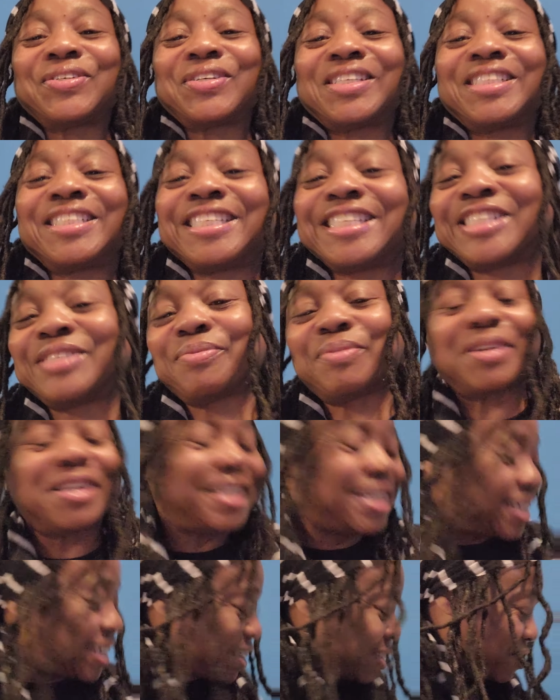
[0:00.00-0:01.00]
I just
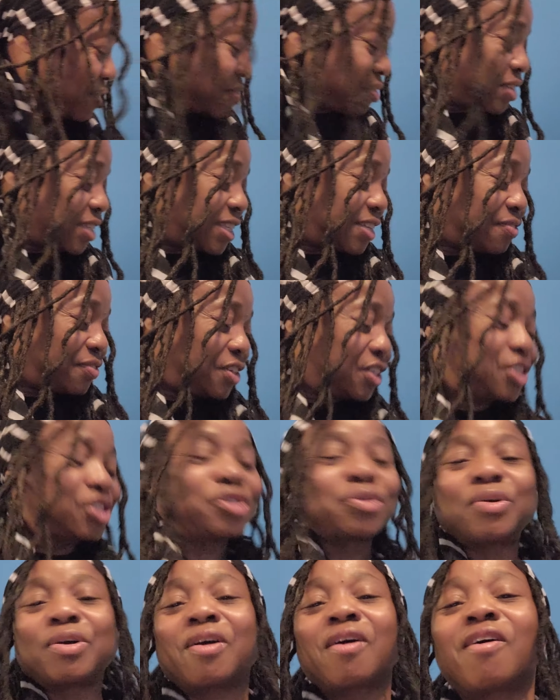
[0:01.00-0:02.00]
wanted to get on, give you a
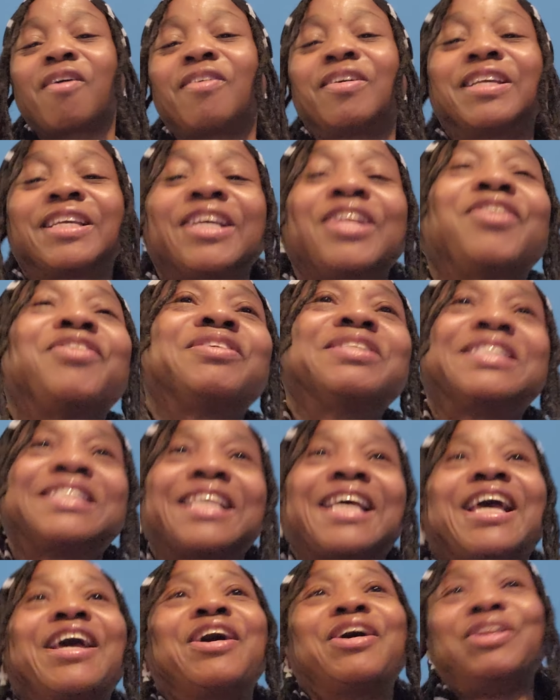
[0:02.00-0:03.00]
short haul, and get on
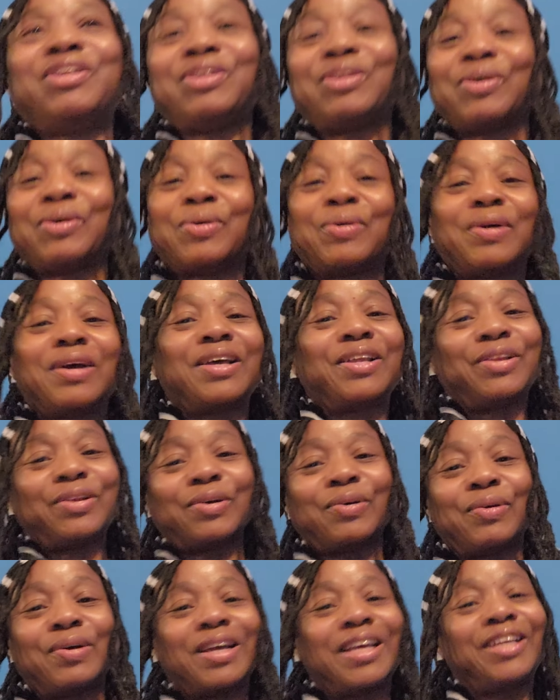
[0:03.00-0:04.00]
say hello,
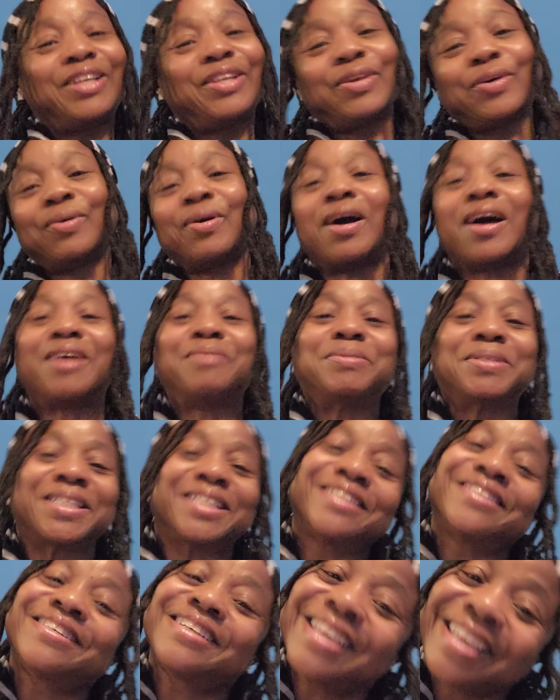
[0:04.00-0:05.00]
hello, hello. I'm
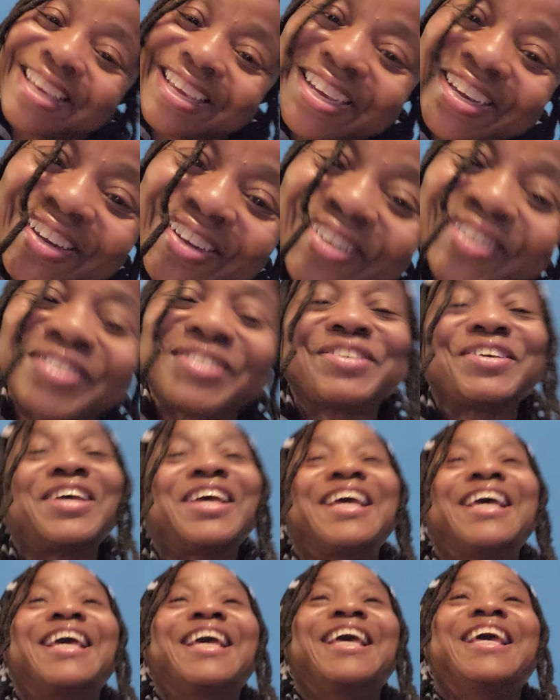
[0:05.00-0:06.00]
still here.
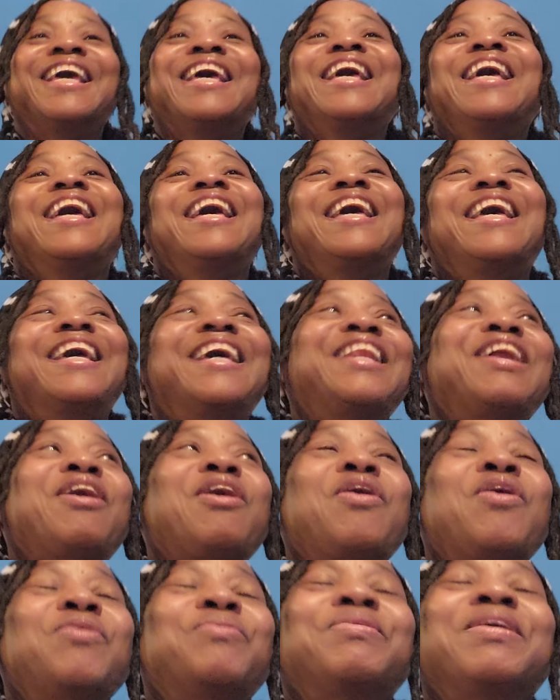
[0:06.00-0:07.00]
And I
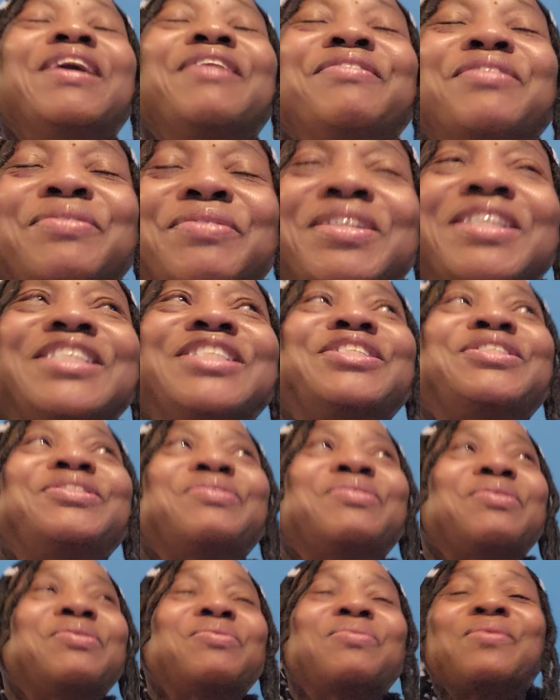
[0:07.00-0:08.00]
hope everyone is
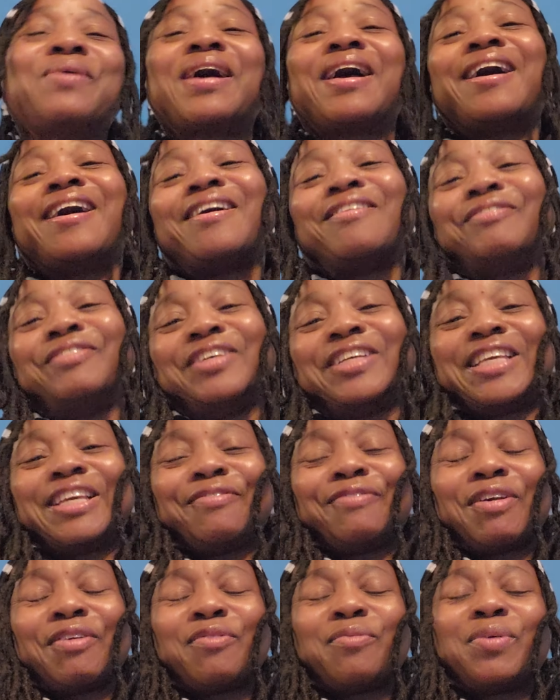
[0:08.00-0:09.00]
doing well. I want to
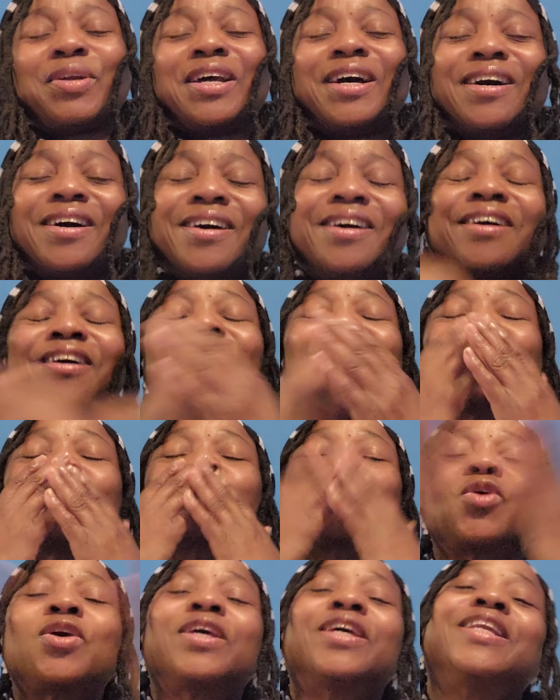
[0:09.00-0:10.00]
give everyone a
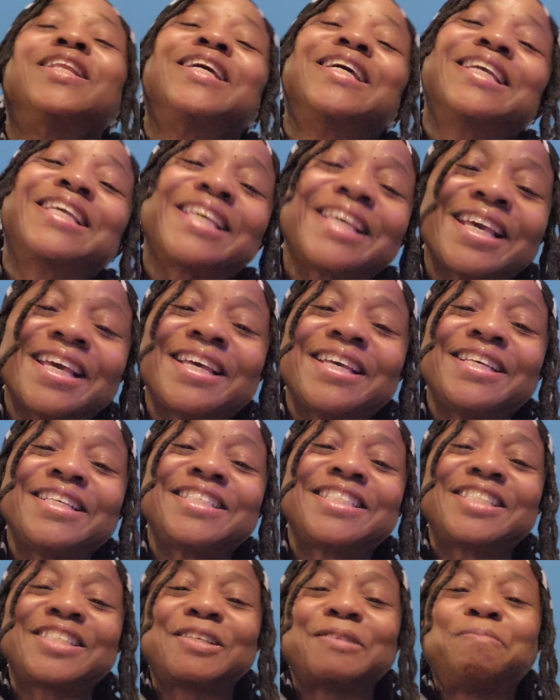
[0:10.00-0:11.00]
hug and a
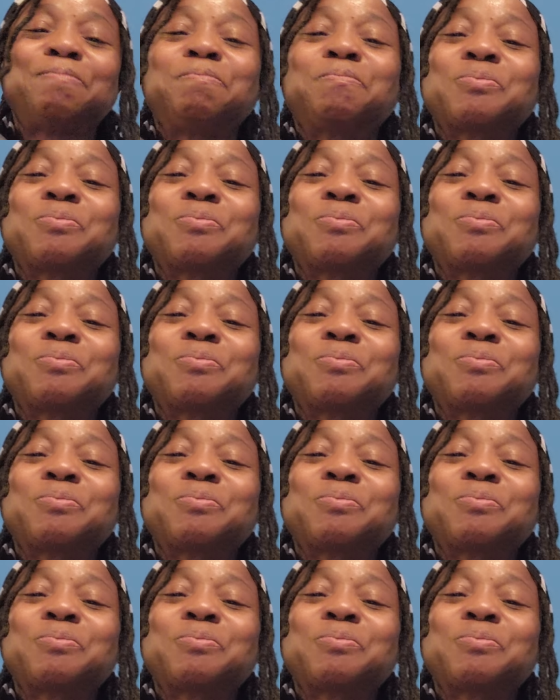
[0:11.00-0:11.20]
kiss.